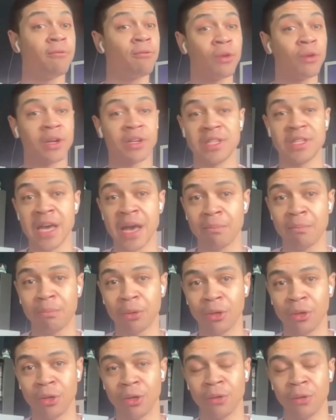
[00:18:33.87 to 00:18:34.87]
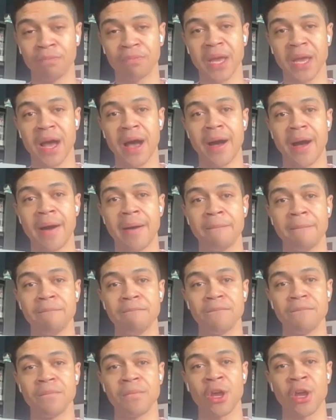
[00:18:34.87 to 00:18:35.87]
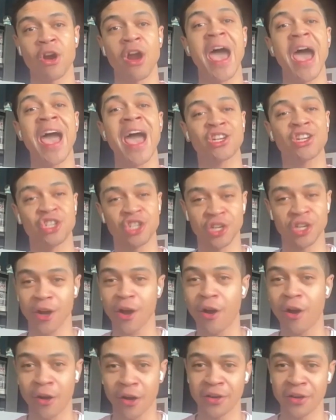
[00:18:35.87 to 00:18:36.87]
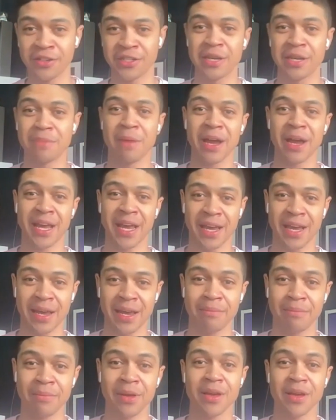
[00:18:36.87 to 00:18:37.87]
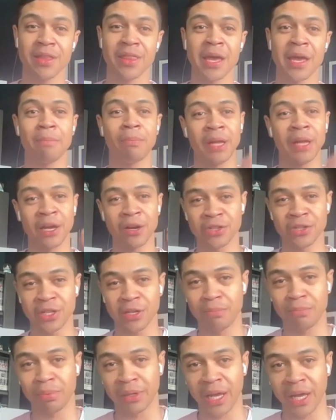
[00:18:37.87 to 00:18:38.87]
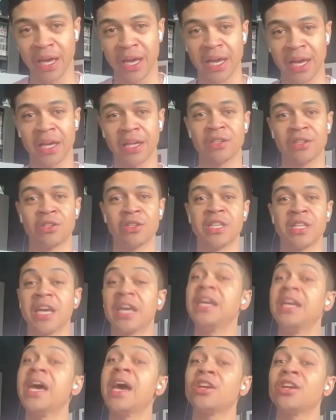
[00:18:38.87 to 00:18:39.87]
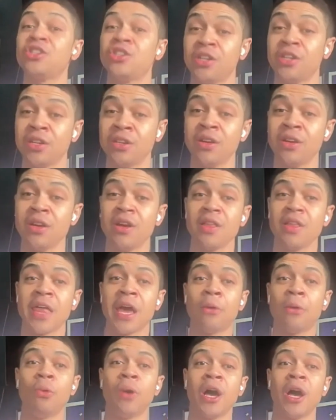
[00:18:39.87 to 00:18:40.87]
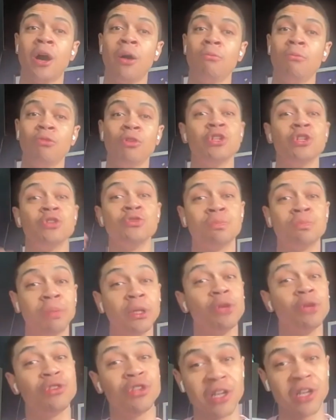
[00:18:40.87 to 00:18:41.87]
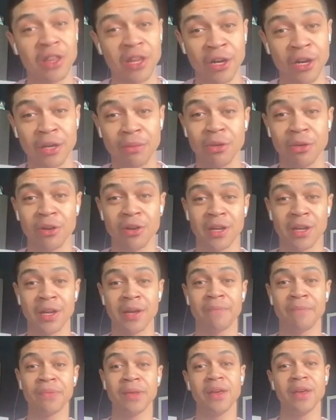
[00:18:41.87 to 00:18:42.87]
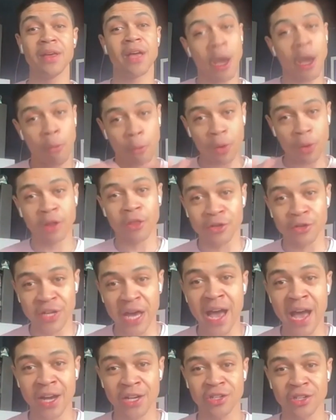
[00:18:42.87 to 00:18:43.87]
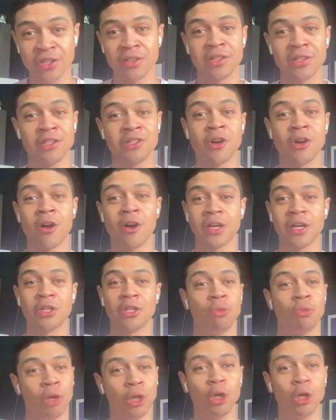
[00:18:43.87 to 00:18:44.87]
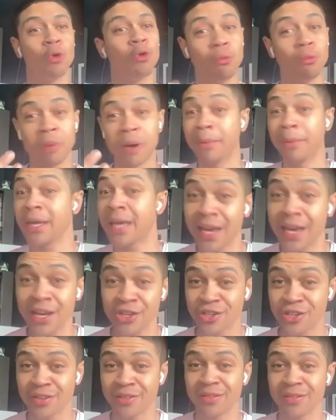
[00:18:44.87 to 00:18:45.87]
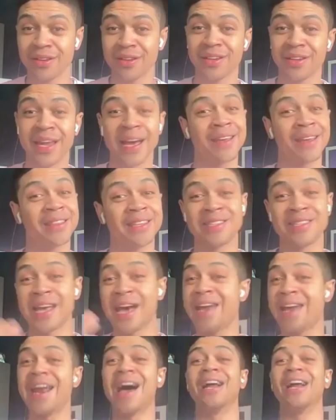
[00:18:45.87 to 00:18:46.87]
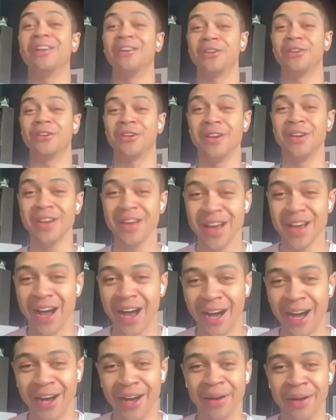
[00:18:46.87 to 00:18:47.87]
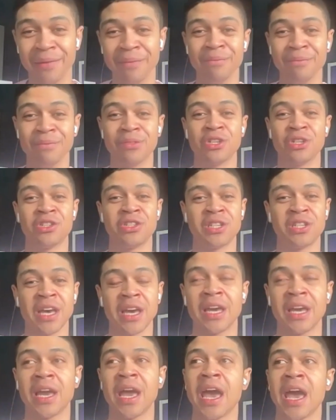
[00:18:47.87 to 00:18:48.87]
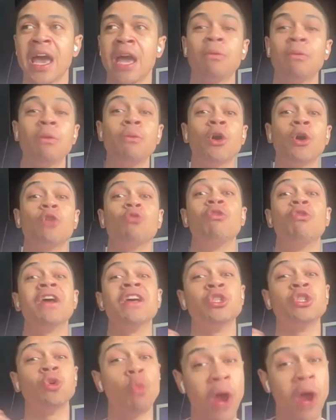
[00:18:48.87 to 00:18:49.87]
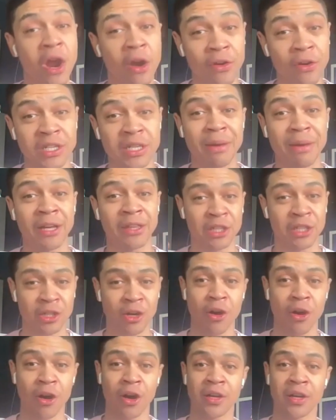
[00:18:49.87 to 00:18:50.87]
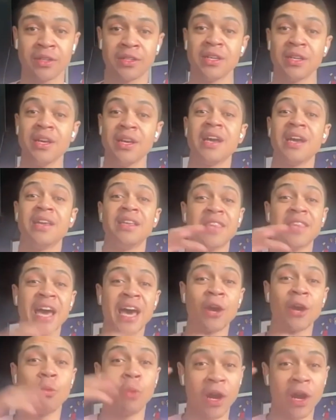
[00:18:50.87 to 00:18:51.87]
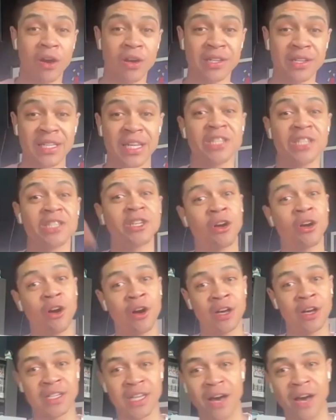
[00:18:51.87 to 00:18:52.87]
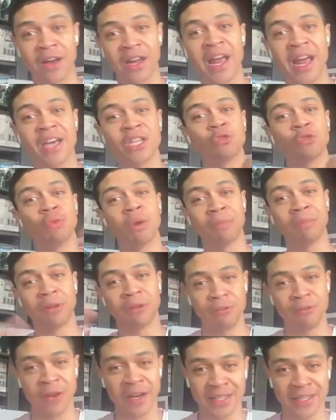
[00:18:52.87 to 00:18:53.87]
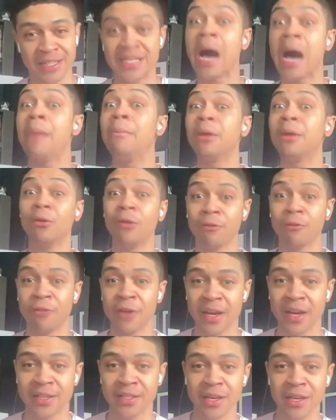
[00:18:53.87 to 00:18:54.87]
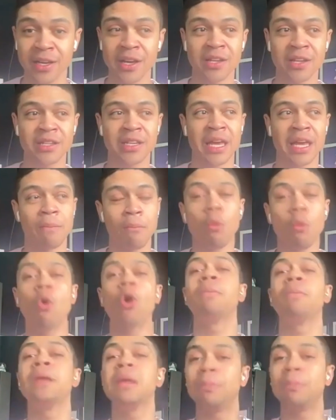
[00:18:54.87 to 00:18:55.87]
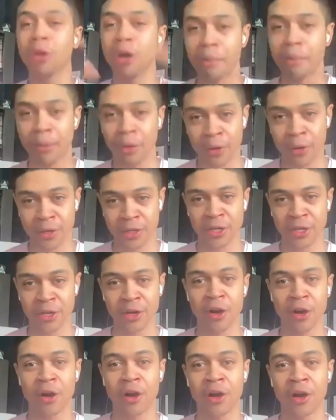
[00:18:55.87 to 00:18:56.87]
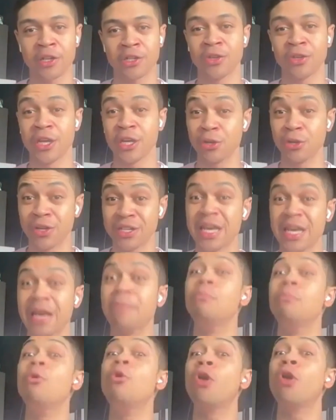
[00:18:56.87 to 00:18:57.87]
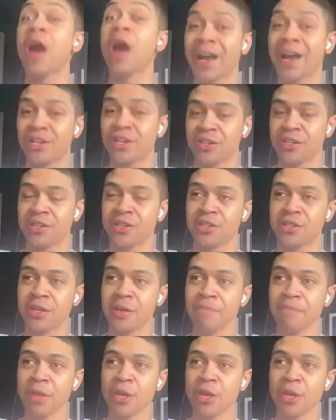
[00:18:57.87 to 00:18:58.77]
For example, there are action cards in my game that players can play to take an action that will help reduce pollution in their community. And one of those actions is talking to a local publication like the Staten Islander, to say, hey, we want to raise awareness about this cause. And then that awareness gets the cause out and has a ripple effect, a domino effect to get more people on board to your cause. So then you can take more actions.